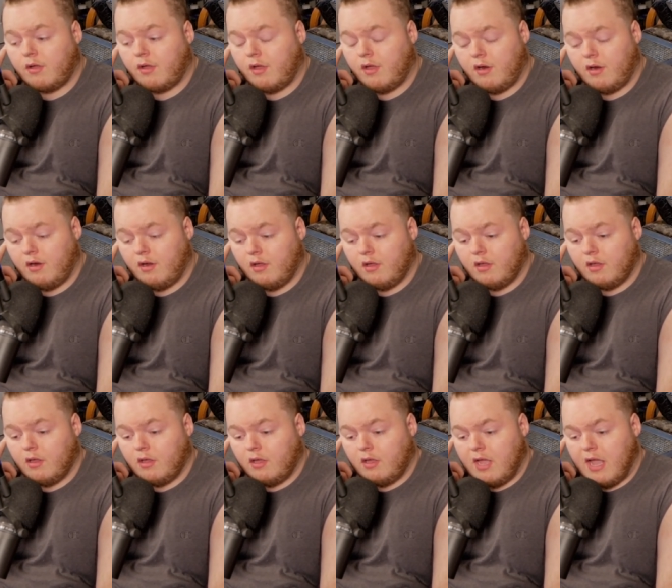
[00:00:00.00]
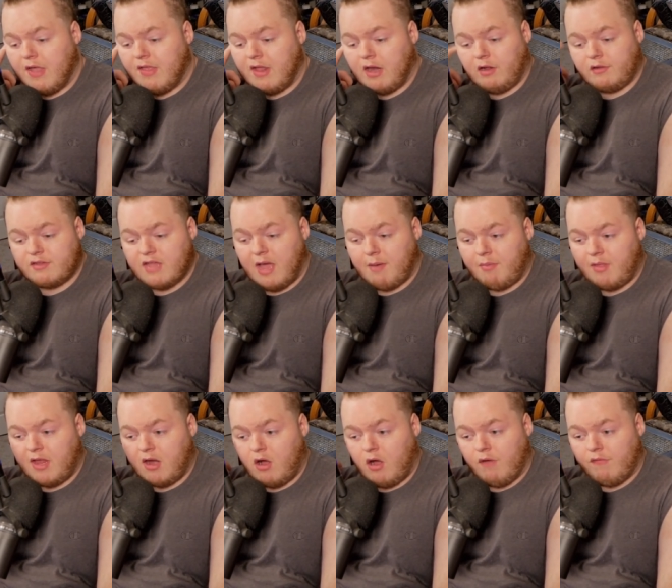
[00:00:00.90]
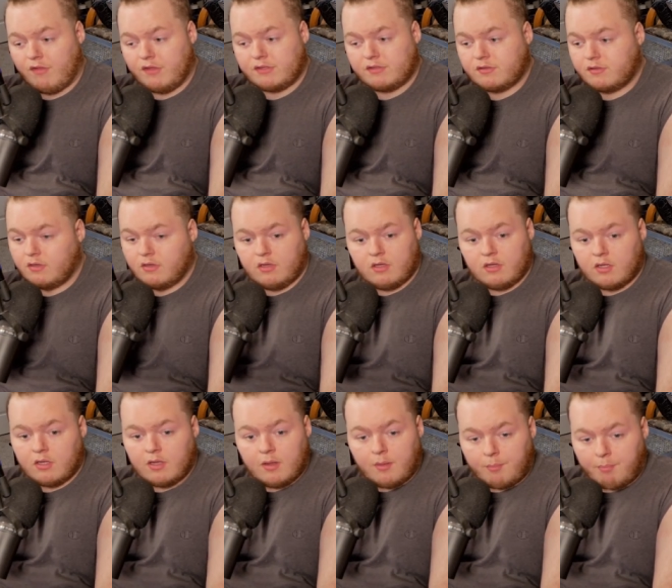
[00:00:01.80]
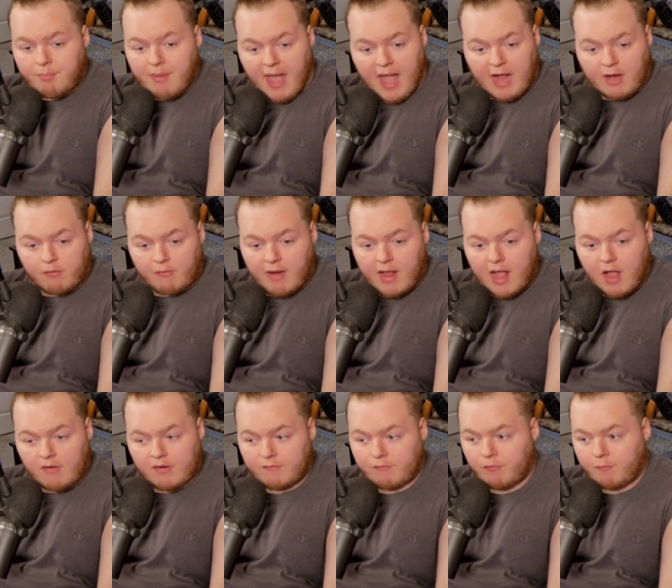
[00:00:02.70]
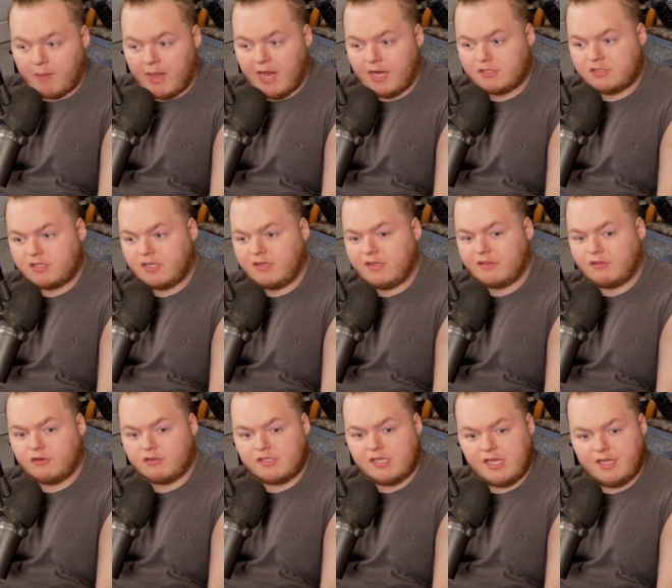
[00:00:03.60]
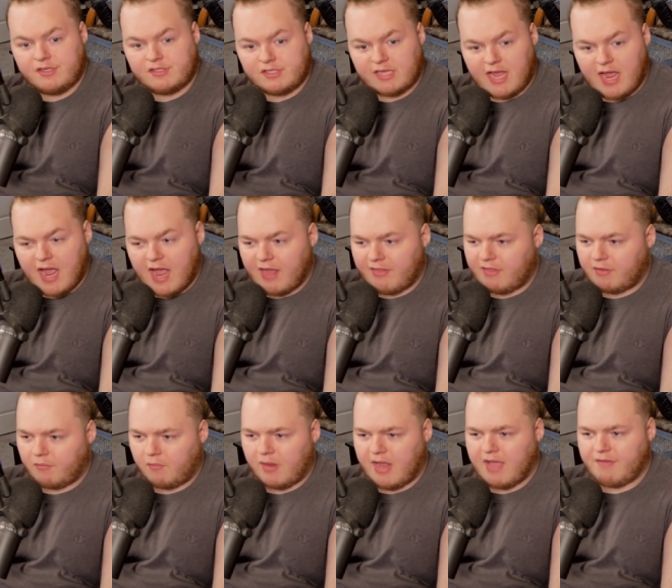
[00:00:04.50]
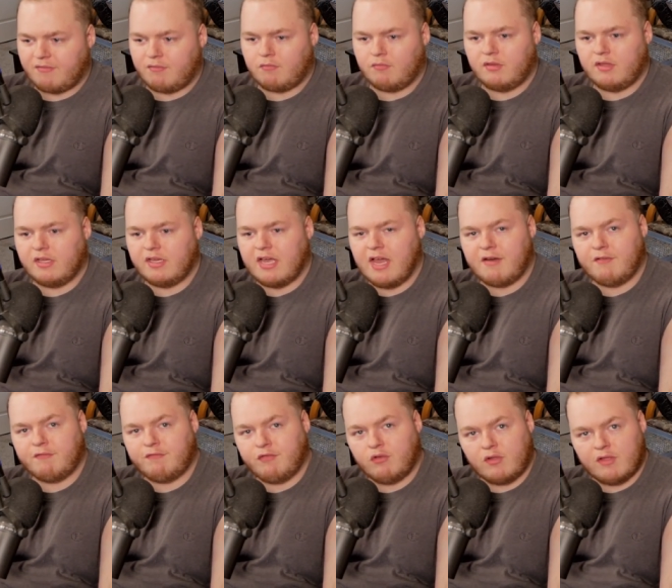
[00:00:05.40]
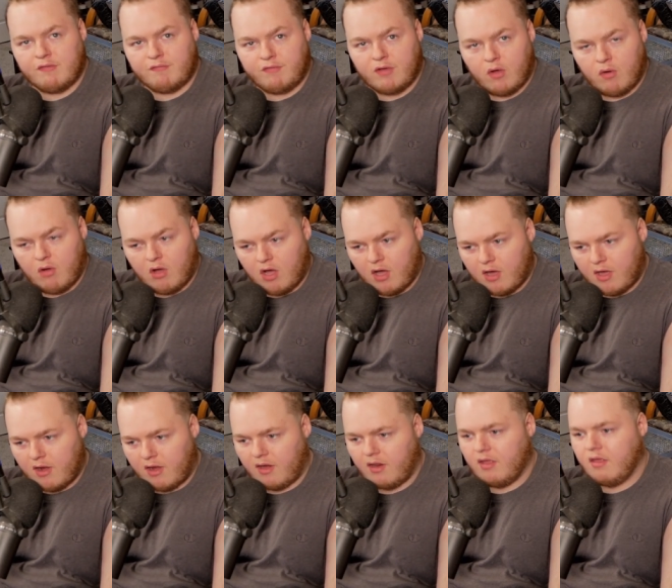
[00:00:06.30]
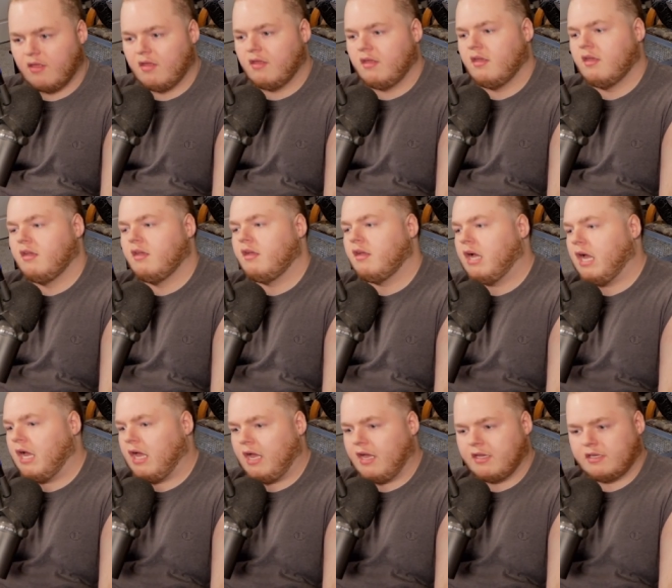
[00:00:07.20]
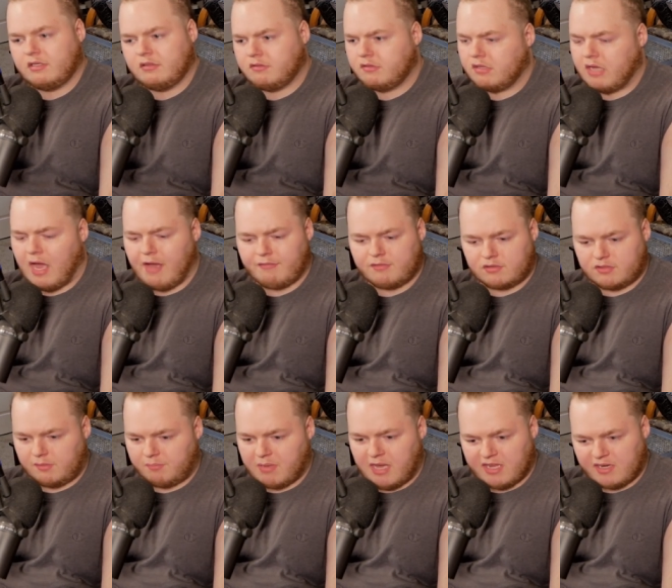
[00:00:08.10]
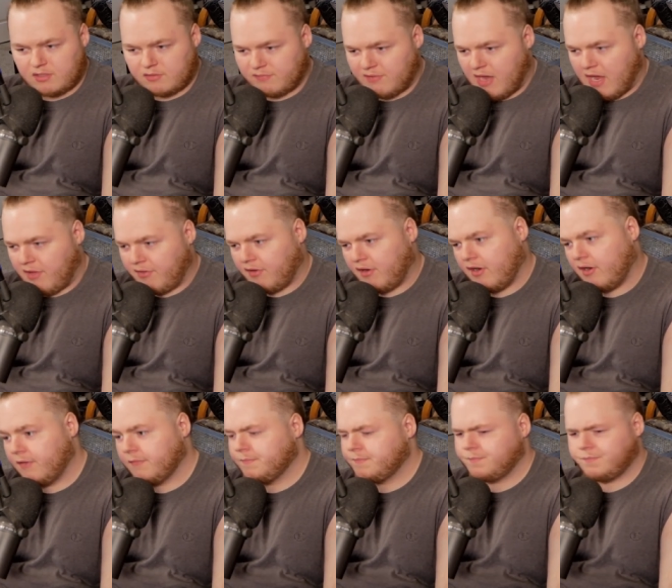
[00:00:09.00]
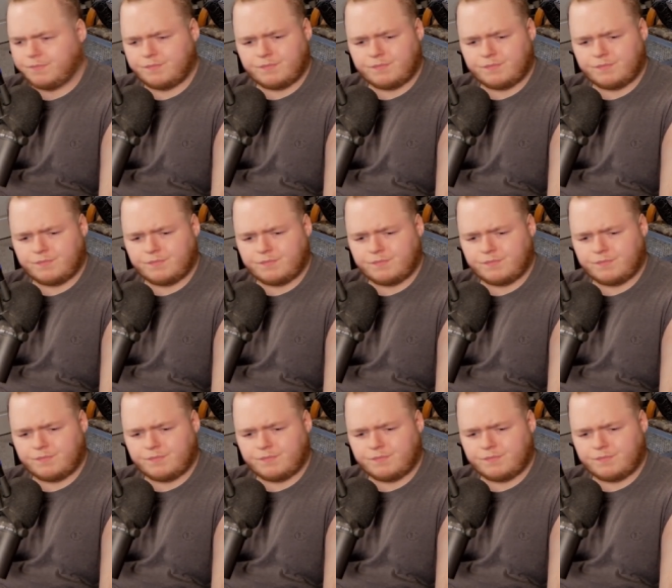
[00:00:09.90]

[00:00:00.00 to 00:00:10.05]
good. And then on top of that, all this background information that they're teasing at that we haven't really gotten full info on. Uh, obviously, Bonnie's father.